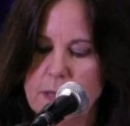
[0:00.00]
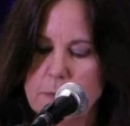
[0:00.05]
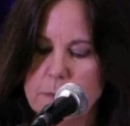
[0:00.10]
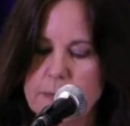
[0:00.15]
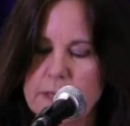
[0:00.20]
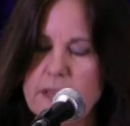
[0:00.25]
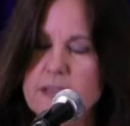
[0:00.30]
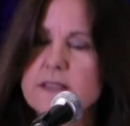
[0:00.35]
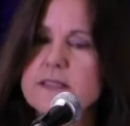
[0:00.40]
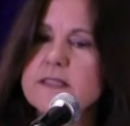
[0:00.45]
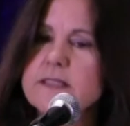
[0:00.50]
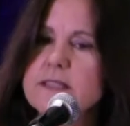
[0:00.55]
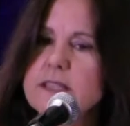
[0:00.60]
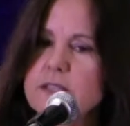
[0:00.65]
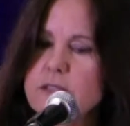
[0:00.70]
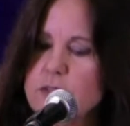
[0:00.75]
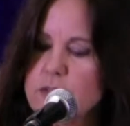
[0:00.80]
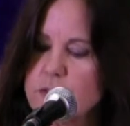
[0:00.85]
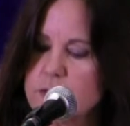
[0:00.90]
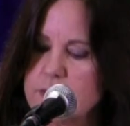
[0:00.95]
because
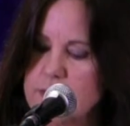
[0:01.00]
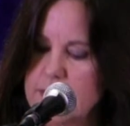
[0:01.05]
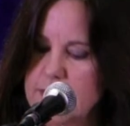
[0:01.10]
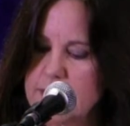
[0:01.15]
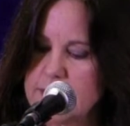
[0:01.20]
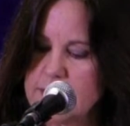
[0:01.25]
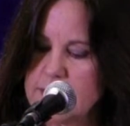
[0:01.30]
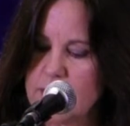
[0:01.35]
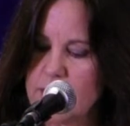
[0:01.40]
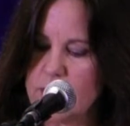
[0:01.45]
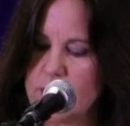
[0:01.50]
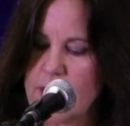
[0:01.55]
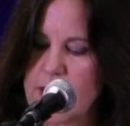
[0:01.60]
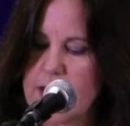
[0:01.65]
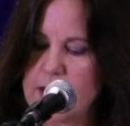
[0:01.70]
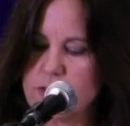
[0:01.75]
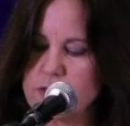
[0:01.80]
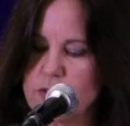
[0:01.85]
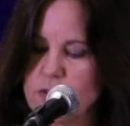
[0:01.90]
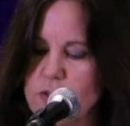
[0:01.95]
Sister Cities
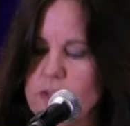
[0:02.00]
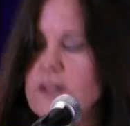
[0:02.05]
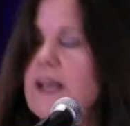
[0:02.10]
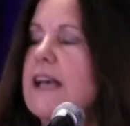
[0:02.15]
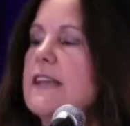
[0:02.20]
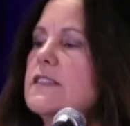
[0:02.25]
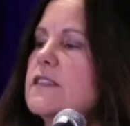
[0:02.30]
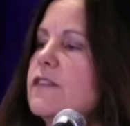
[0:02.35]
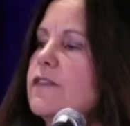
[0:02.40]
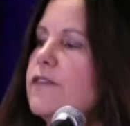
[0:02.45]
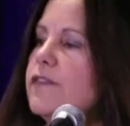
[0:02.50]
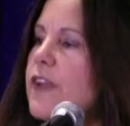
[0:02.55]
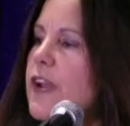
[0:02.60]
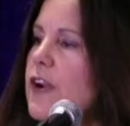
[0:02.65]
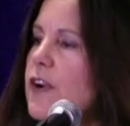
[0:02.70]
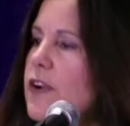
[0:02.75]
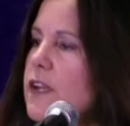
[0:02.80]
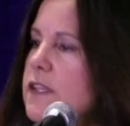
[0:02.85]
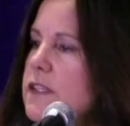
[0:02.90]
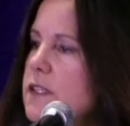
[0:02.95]
International has a
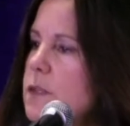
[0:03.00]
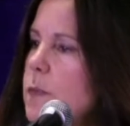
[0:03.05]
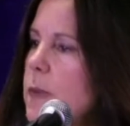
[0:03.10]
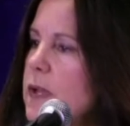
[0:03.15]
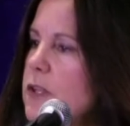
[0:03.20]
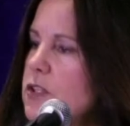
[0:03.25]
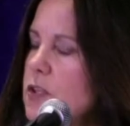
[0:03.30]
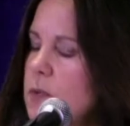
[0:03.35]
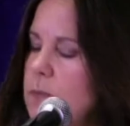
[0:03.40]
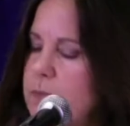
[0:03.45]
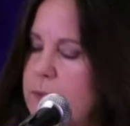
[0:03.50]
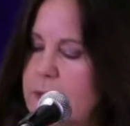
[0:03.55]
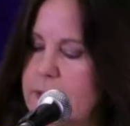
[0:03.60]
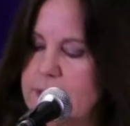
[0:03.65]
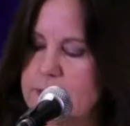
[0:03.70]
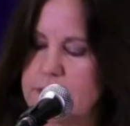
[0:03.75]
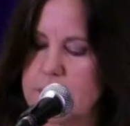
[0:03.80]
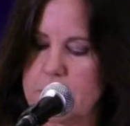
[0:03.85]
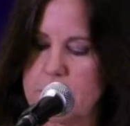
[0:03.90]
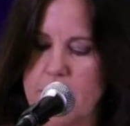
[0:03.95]
very special
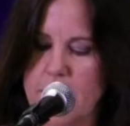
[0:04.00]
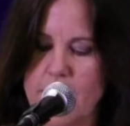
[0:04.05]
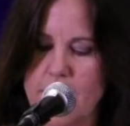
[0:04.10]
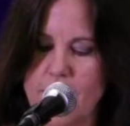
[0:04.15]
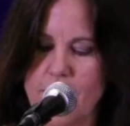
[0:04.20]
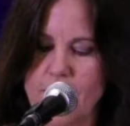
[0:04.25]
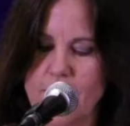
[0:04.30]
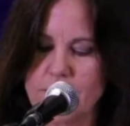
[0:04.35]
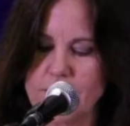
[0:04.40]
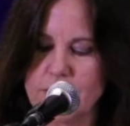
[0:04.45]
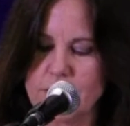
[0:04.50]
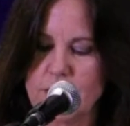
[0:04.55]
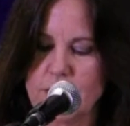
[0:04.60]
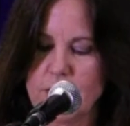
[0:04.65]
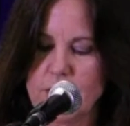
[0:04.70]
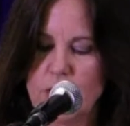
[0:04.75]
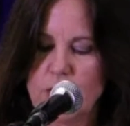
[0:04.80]
place in my heart.